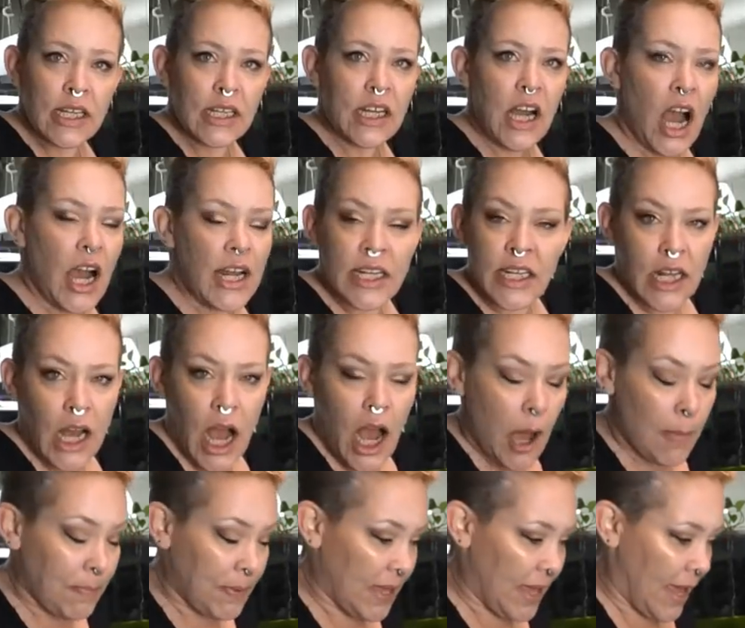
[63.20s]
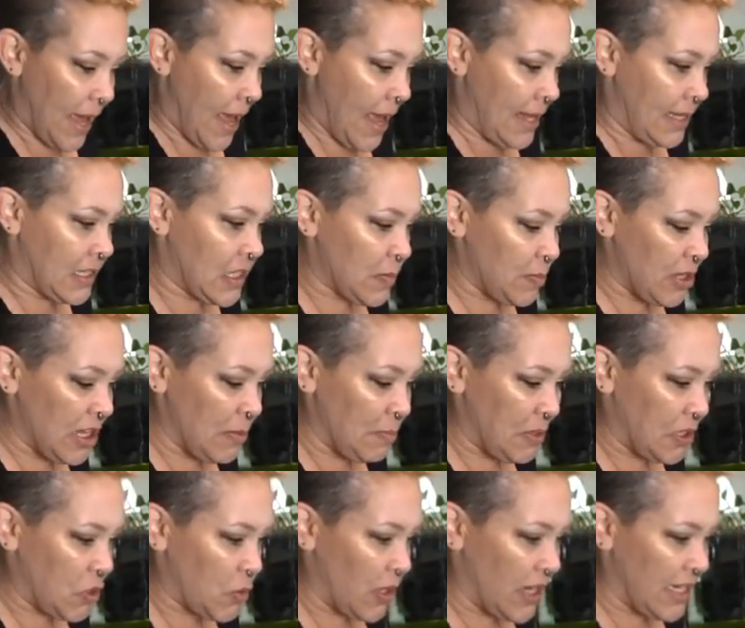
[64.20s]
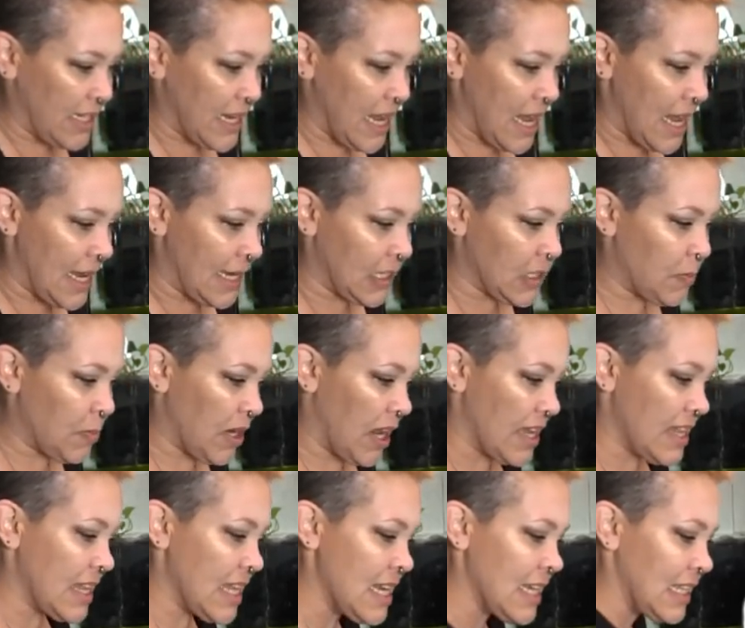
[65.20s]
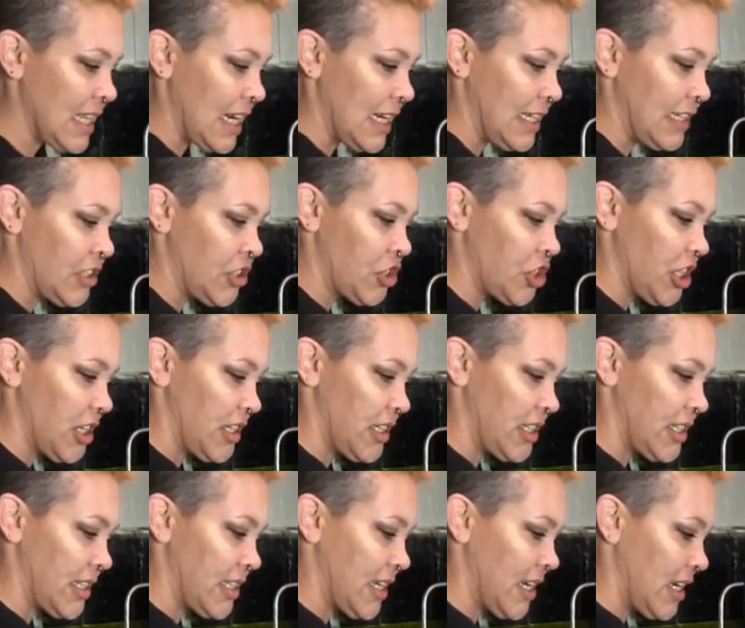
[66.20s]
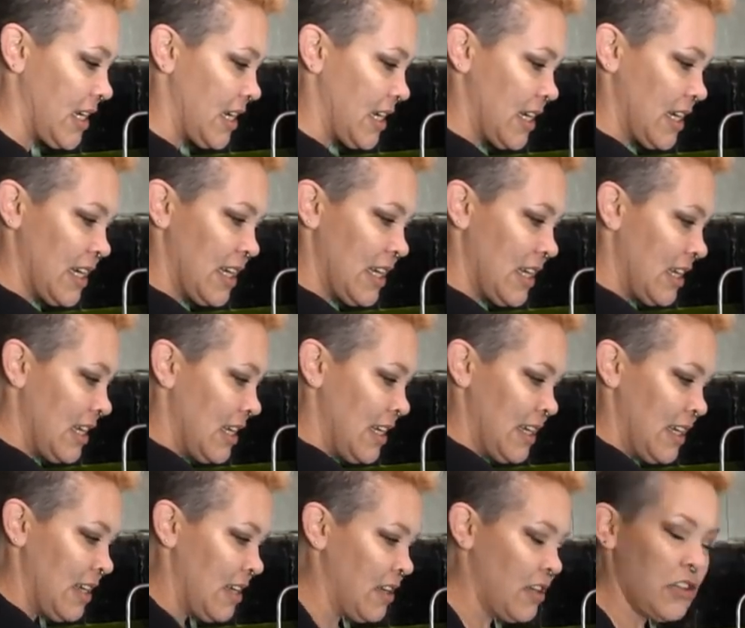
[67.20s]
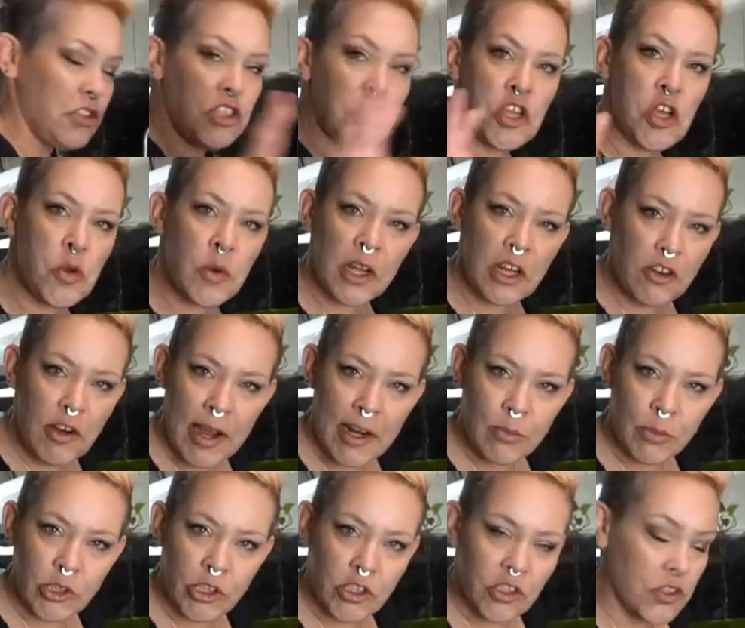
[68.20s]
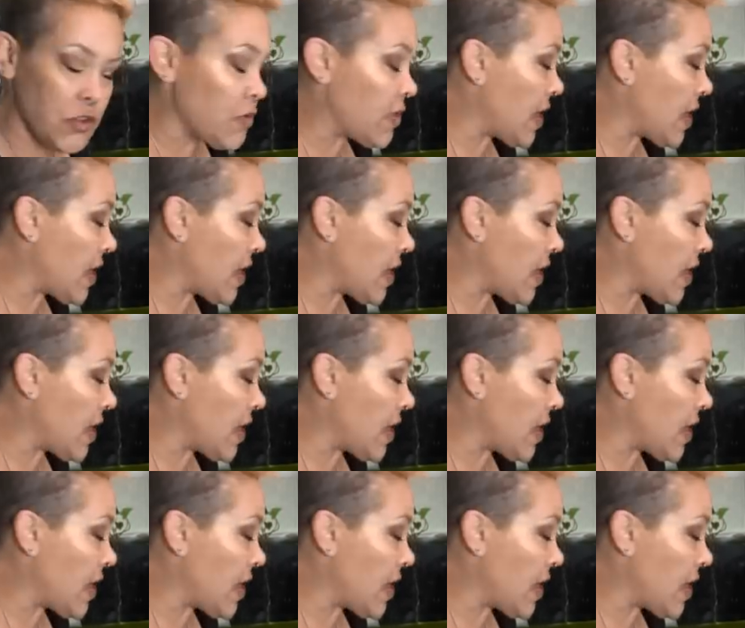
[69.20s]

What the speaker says: cut it up and split it between tanks, but I think that it's just too incredible to do